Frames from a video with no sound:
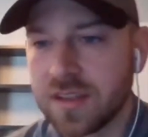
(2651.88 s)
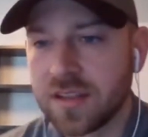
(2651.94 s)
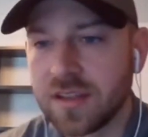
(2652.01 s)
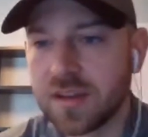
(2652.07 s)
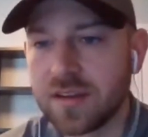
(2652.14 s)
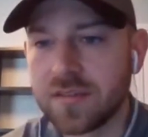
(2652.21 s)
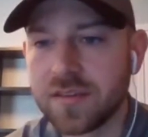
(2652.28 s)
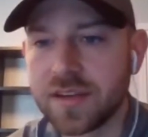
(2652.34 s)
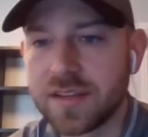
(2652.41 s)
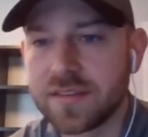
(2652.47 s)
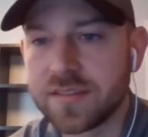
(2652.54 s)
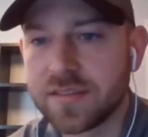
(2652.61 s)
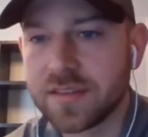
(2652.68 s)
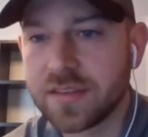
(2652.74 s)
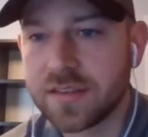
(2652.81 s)
All
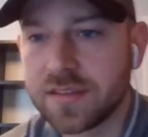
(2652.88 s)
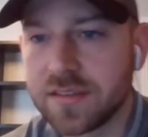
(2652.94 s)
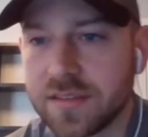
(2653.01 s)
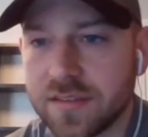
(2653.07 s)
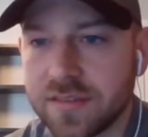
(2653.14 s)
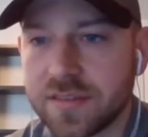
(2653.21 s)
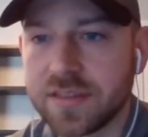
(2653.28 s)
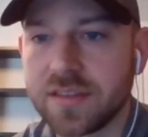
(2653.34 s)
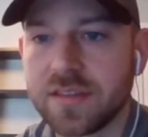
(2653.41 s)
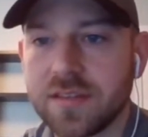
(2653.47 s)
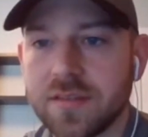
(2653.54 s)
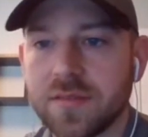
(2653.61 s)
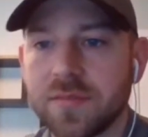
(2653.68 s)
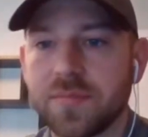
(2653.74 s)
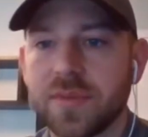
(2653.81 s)
right, let's
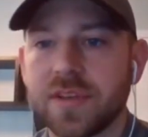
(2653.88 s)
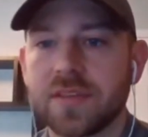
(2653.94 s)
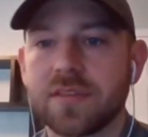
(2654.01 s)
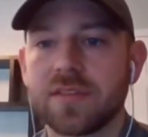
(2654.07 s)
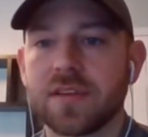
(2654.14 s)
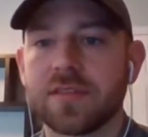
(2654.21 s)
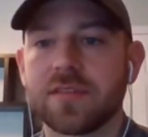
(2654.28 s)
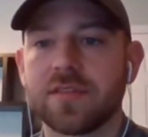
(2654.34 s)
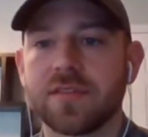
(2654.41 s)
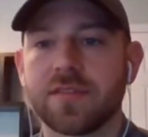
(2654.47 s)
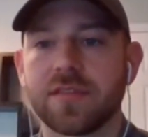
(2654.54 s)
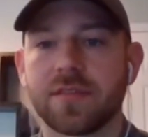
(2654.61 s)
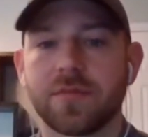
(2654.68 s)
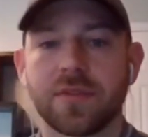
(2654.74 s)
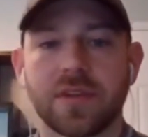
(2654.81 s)
see. Biggest lessons.
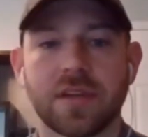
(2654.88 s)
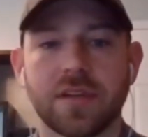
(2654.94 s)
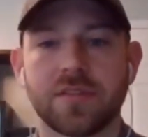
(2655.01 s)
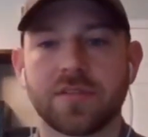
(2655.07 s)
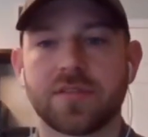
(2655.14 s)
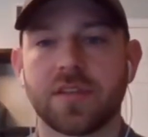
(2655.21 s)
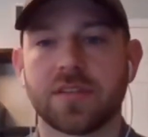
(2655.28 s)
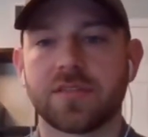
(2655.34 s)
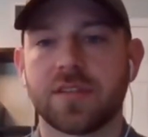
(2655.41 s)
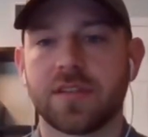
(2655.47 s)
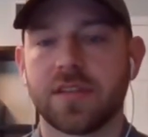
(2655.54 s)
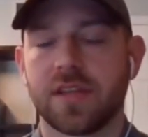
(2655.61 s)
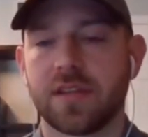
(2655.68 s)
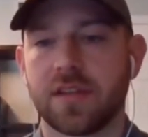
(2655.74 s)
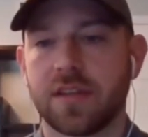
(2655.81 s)
I think we kind of just touched
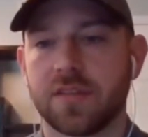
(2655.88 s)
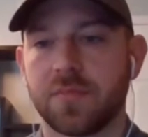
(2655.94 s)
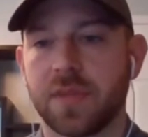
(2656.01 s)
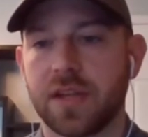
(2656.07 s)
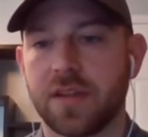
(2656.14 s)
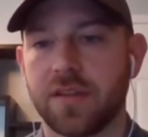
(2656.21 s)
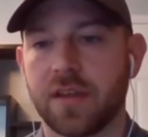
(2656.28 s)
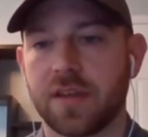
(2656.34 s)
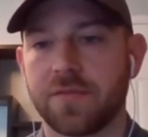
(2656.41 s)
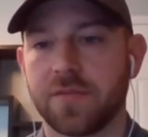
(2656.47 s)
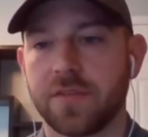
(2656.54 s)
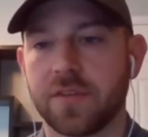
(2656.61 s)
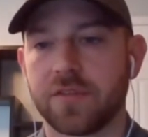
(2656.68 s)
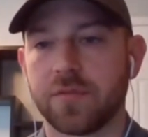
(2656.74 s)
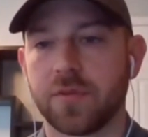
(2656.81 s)
on that, not as many yet
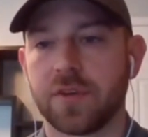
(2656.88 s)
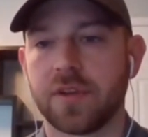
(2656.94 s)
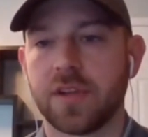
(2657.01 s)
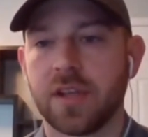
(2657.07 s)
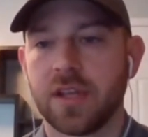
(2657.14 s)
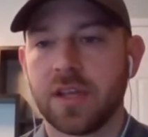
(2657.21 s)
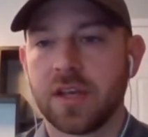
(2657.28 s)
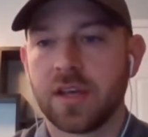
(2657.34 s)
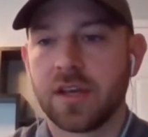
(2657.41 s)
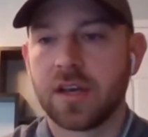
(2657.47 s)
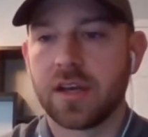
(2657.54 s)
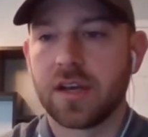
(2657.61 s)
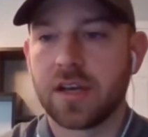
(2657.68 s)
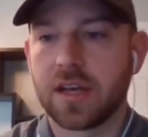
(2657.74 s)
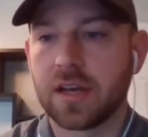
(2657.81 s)
for this one.
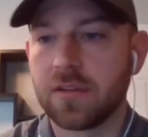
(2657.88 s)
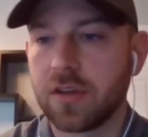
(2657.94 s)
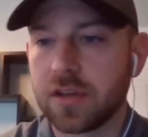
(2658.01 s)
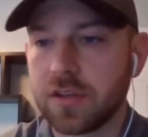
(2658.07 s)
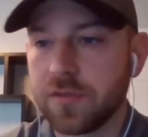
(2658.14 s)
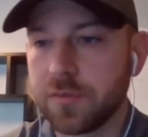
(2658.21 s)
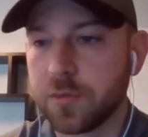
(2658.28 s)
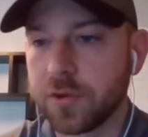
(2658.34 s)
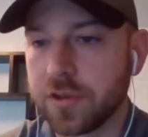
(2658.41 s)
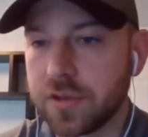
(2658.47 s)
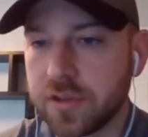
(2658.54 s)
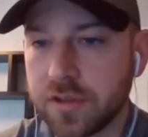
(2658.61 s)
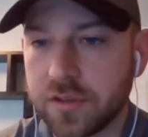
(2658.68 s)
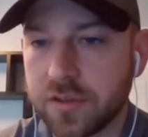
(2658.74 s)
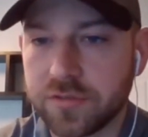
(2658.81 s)
How long have you been
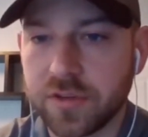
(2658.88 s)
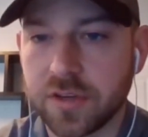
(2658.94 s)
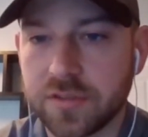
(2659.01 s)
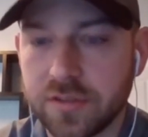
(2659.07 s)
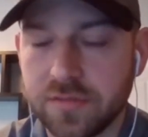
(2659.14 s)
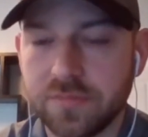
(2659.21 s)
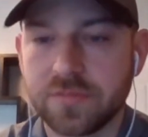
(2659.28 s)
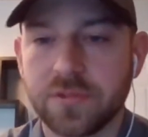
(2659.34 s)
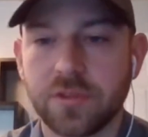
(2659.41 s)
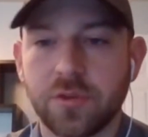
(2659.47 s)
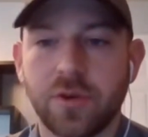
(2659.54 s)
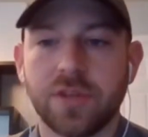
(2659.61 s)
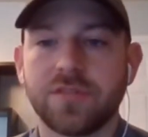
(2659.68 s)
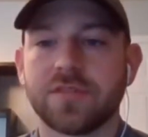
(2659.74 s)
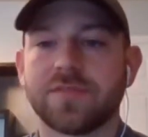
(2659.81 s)
working in construction? Good
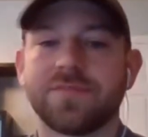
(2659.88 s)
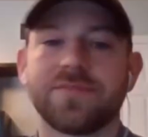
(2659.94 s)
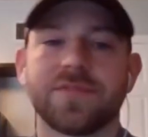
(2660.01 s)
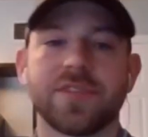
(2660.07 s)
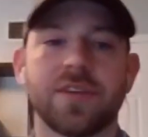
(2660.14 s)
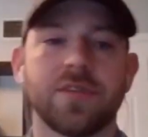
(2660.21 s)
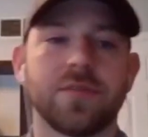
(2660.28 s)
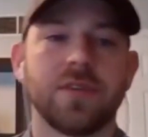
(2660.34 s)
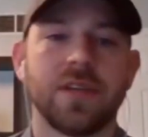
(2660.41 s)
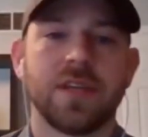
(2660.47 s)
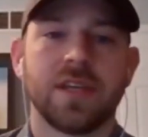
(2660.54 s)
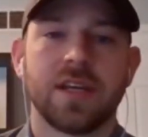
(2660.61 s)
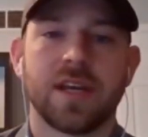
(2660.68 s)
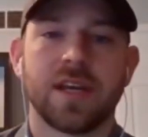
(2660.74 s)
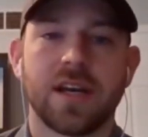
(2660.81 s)
question. So
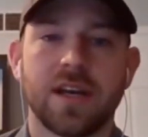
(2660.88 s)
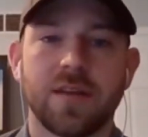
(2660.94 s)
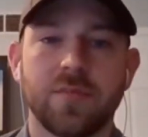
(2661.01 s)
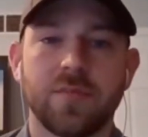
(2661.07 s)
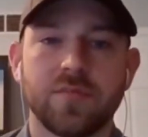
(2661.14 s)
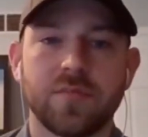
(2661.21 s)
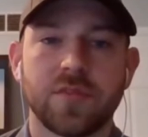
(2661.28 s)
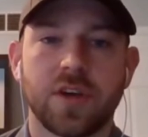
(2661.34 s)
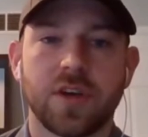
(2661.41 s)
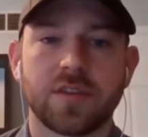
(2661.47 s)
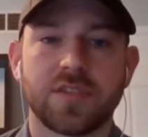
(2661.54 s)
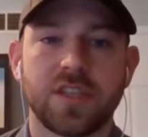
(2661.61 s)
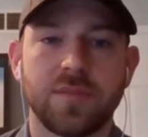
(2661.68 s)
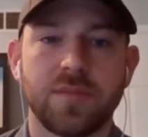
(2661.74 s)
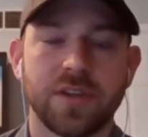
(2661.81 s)
our
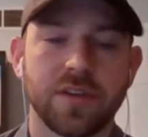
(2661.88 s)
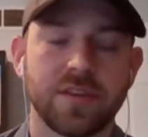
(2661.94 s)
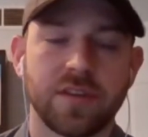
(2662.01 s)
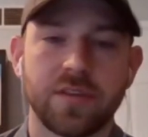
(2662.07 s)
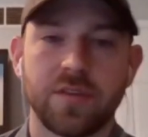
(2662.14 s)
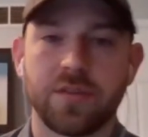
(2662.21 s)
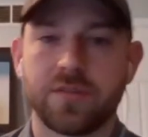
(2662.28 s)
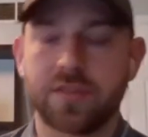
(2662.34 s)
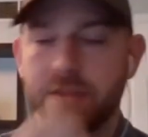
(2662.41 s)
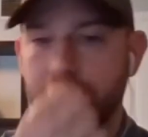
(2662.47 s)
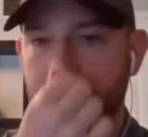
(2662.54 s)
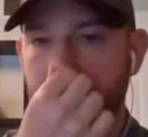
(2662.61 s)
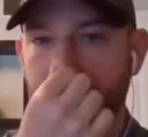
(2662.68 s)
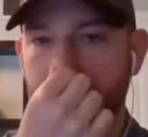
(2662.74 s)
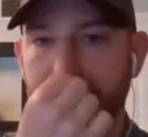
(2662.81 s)
team here that you see
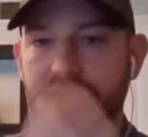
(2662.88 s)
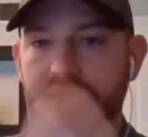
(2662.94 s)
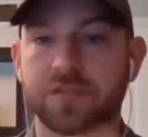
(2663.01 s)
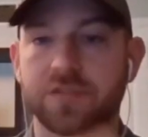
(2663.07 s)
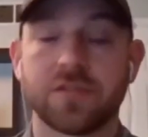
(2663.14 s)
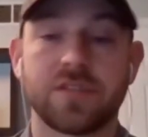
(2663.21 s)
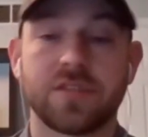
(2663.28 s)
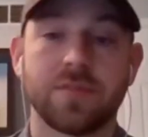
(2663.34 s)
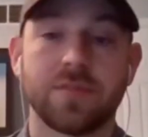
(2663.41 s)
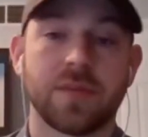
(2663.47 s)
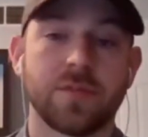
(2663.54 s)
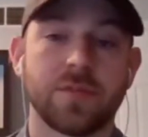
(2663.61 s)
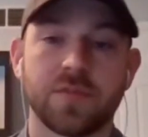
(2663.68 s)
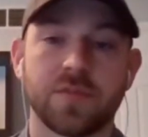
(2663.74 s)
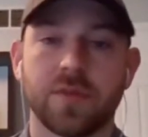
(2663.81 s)
here, we have additional team
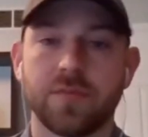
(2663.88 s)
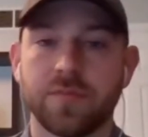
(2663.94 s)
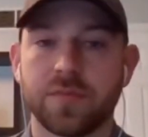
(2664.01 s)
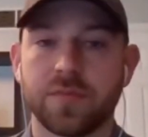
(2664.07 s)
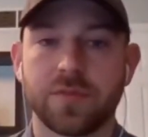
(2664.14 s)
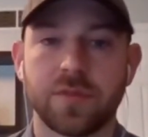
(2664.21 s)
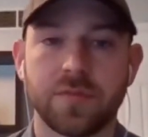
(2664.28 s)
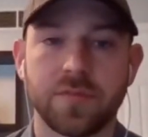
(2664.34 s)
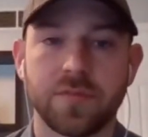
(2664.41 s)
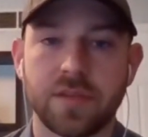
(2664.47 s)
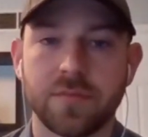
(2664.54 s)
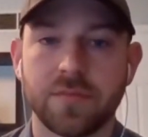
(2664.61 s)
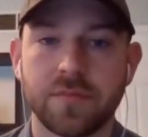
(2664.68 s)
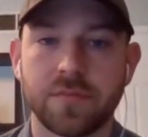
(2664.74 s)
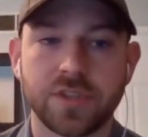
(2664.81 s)
members, but between
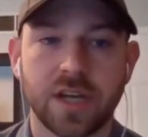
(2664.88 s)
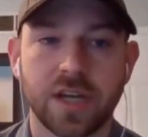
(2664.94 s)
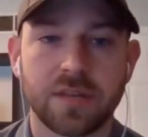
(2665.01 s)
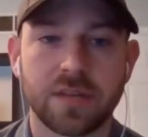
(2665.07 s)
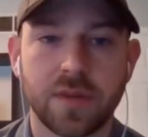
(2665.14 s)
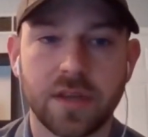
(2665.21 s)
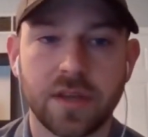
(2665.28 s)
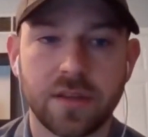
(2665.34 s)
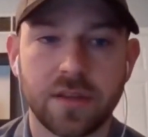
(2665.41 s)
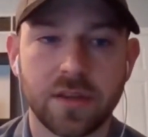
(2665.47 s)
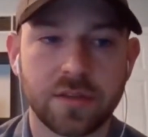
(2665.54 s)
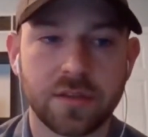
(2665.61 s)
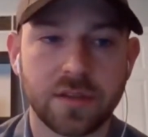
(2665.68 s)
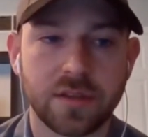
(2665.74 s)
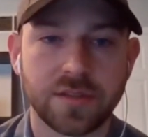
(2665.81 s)
me, John,
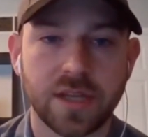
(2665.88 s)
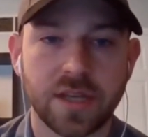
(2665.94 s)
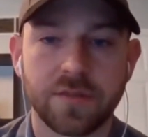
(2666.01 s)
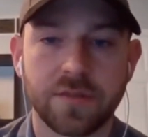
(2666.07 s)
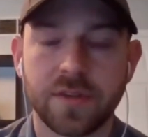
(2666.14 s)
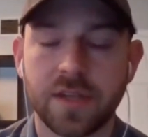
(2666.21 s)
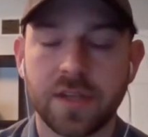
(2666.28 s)
and Dev,